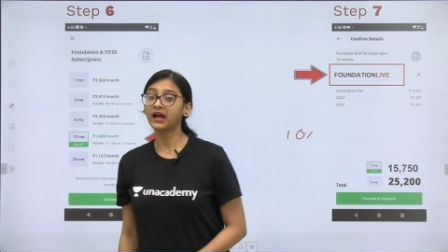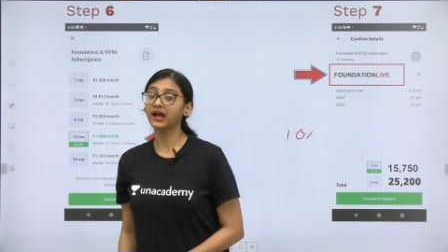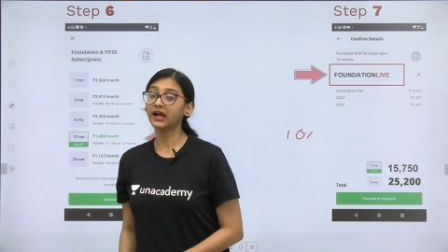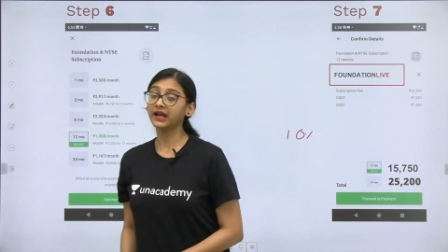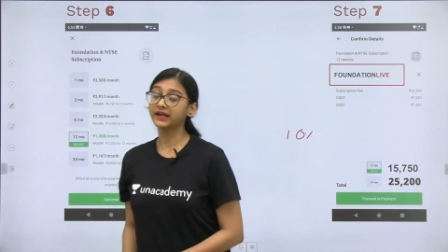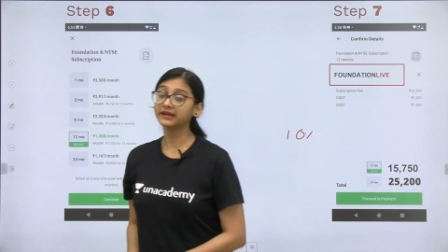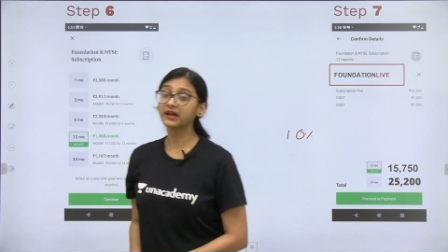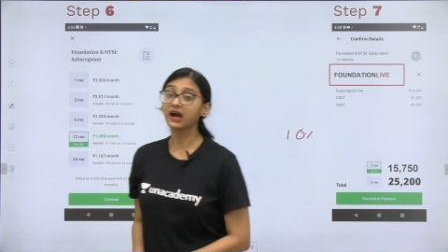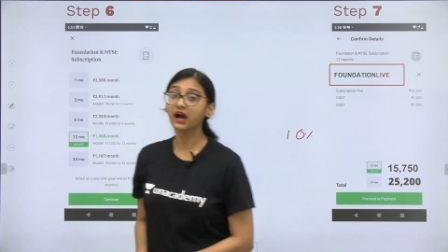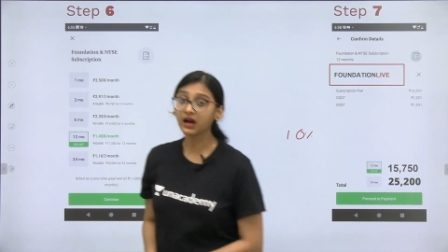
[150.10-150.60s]

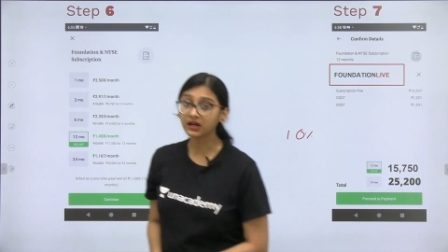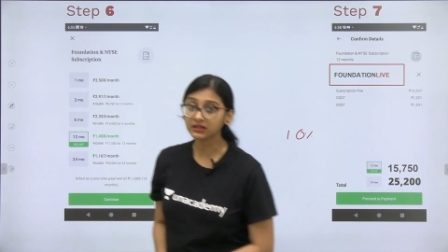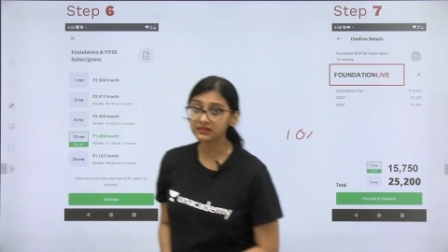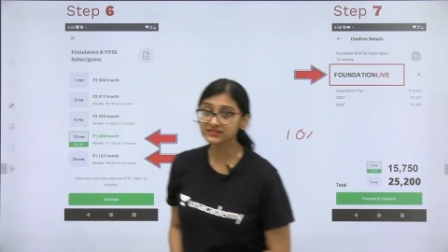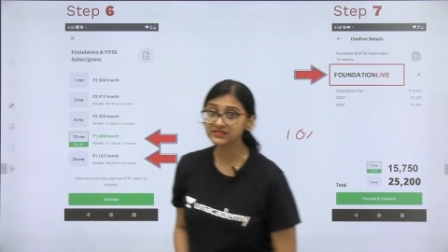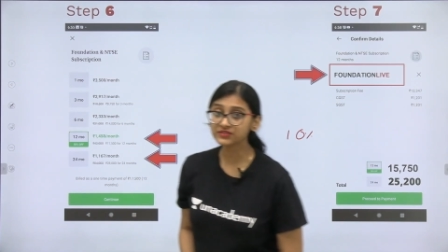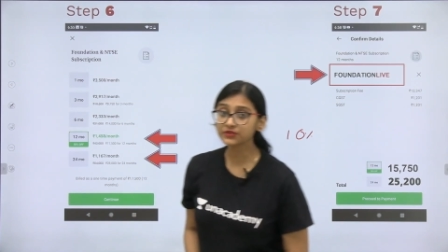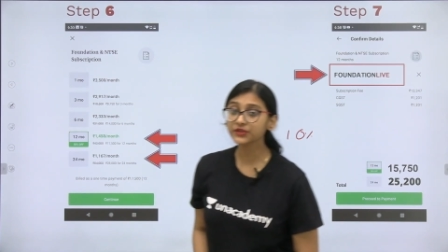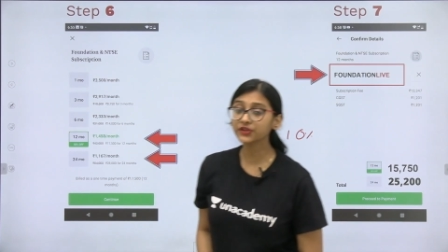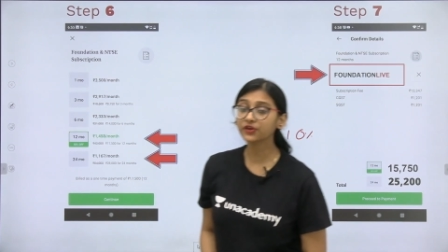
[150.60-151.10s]
And
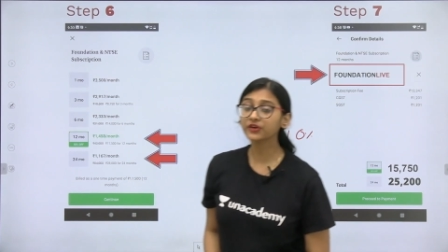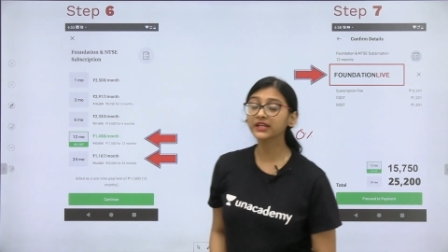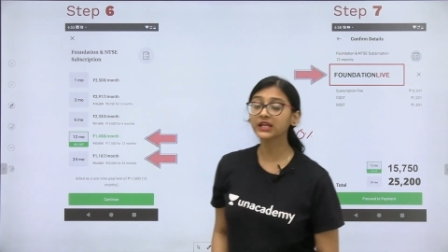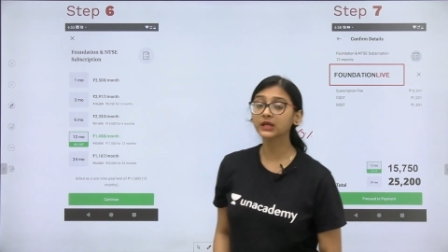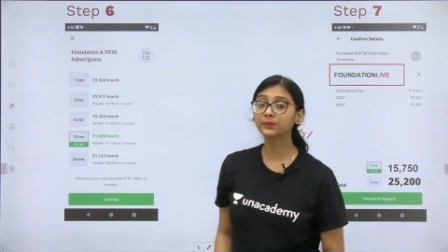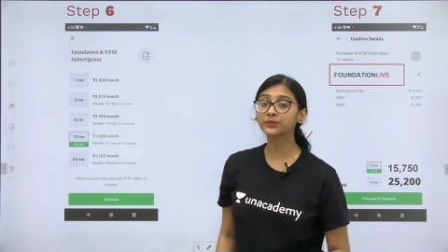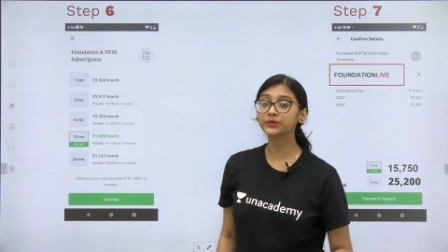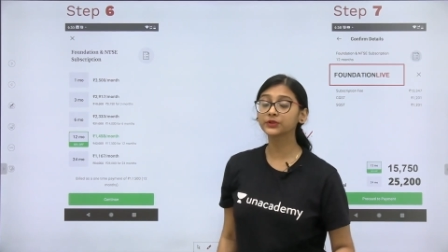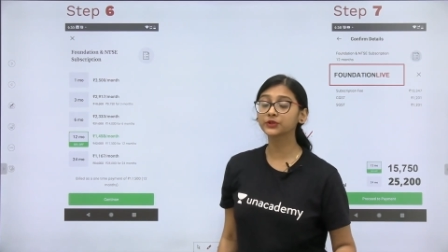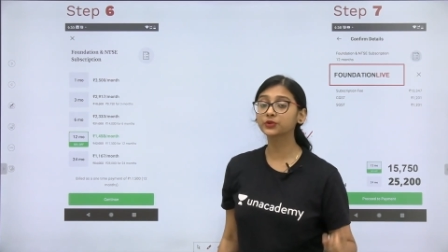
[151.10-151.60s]
also you are
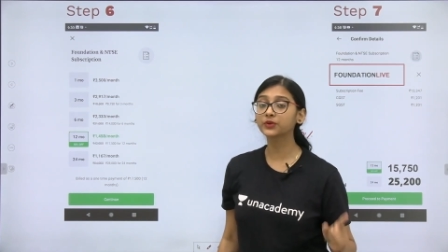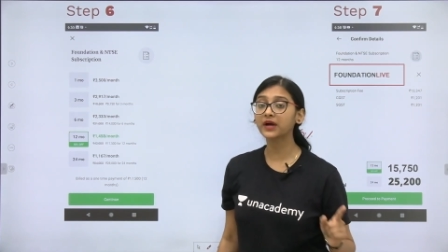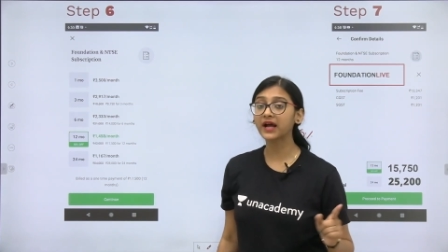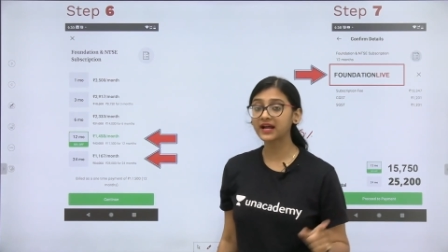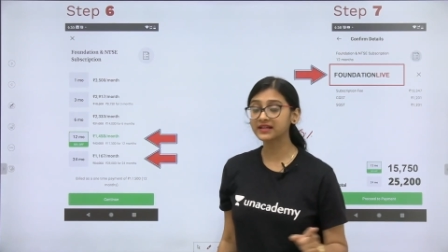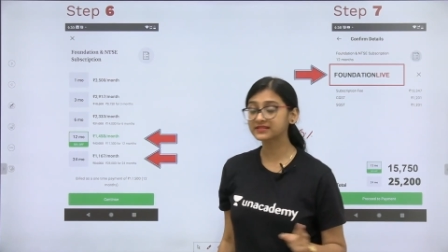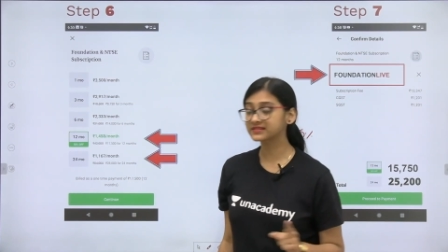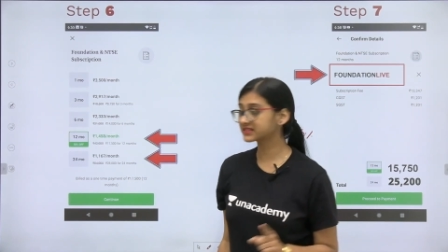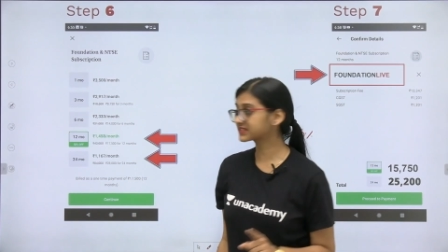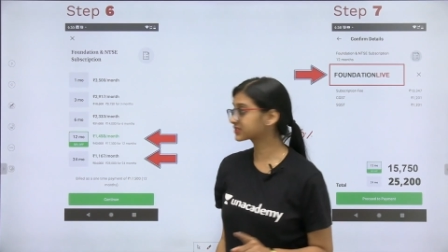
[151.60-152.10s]
able to
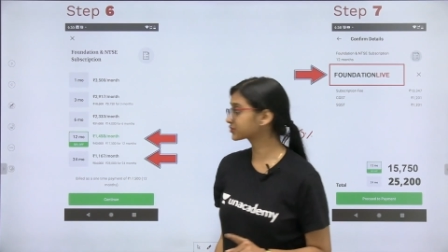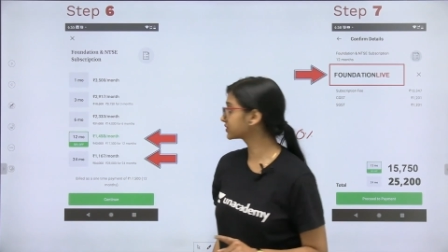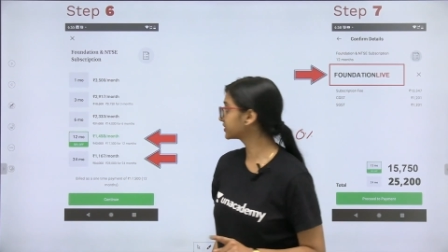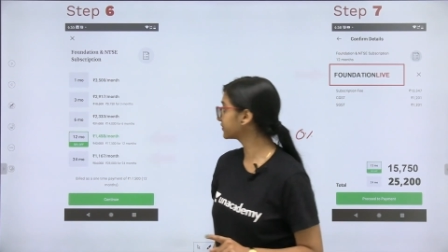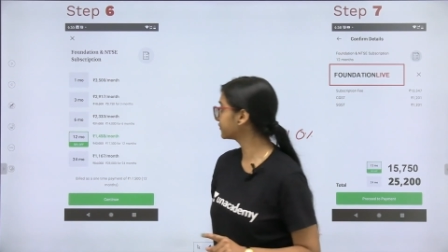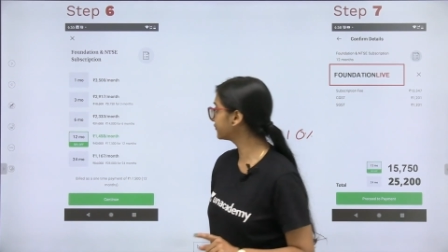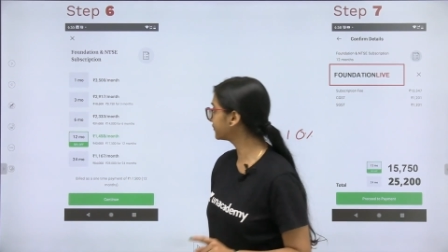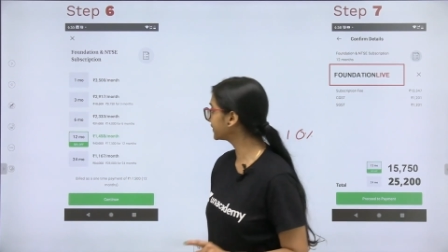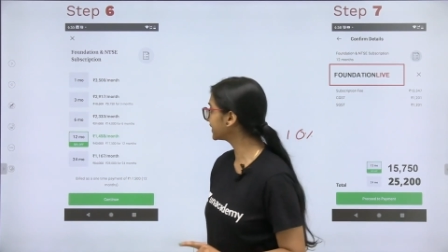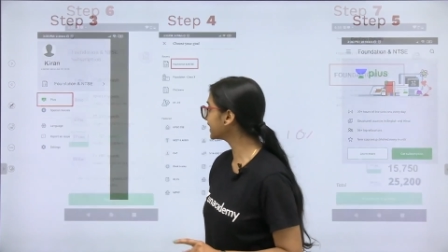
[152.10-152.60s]
access to
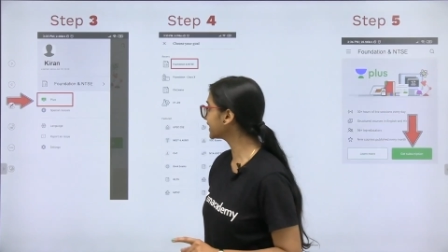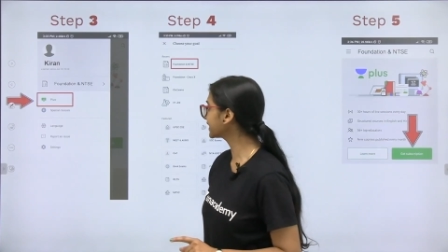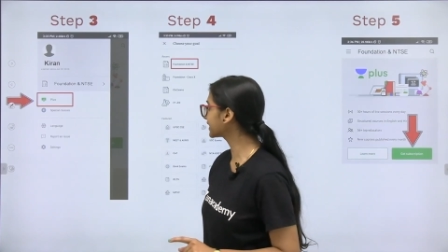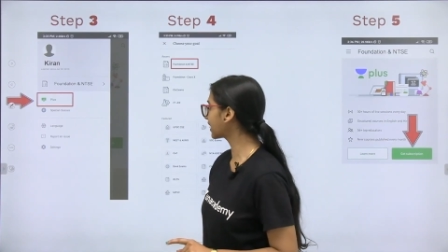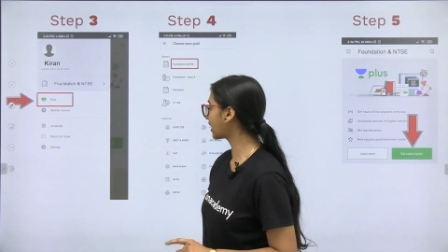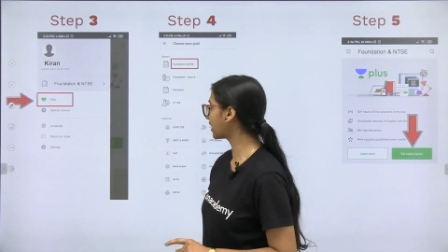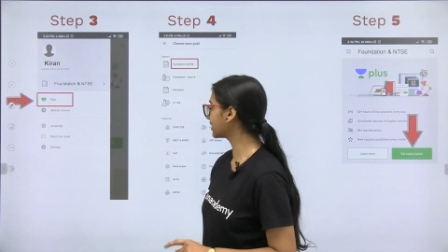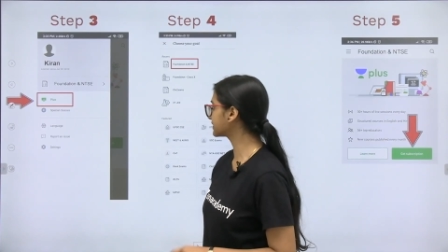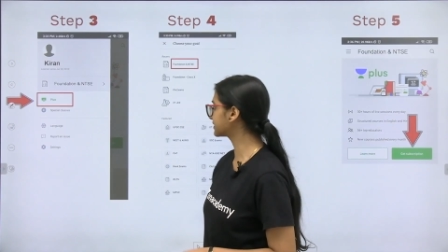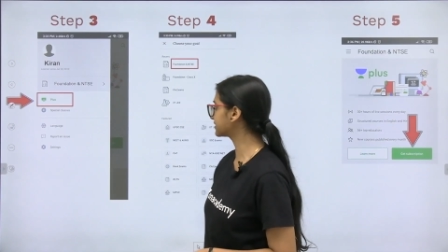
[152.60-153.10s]
the free
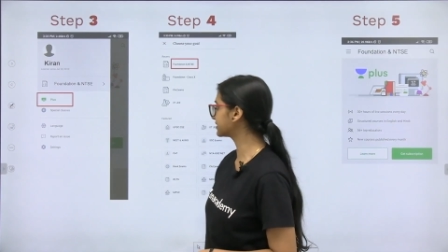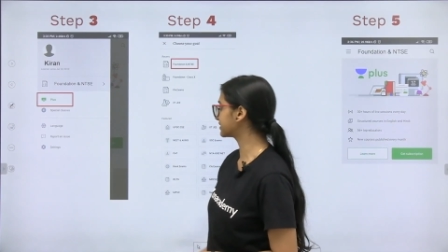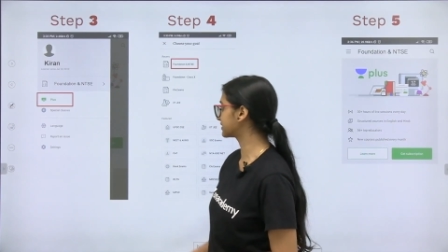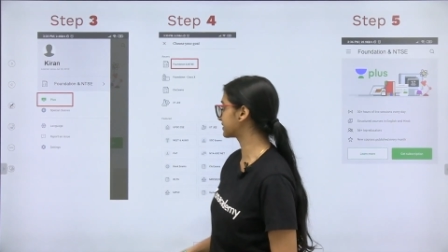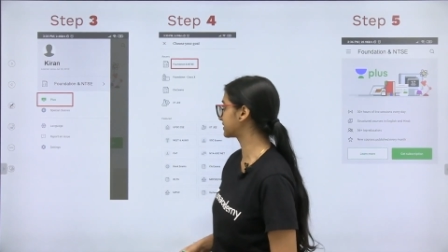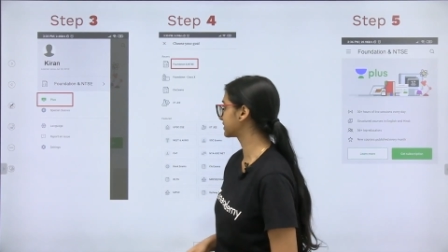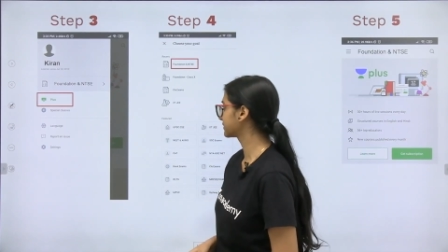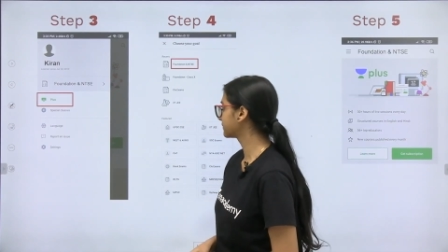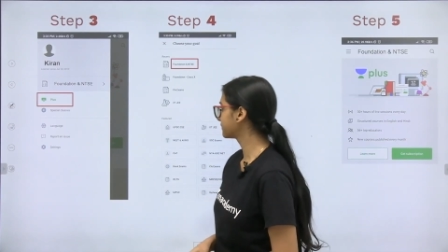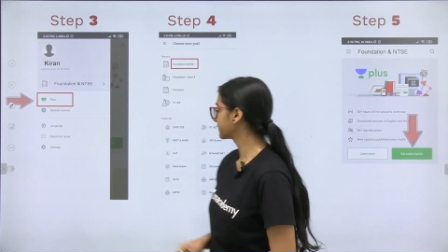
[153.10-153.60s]

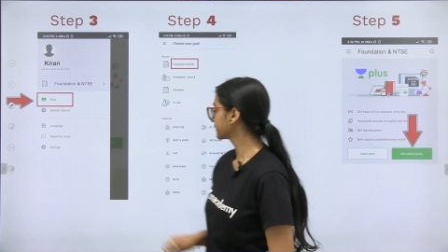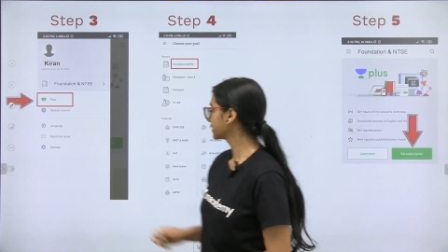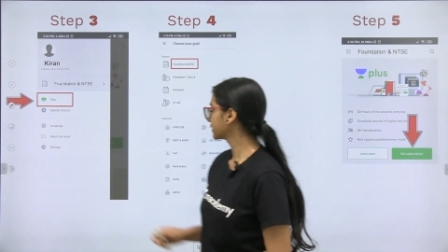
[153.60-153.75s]
classes.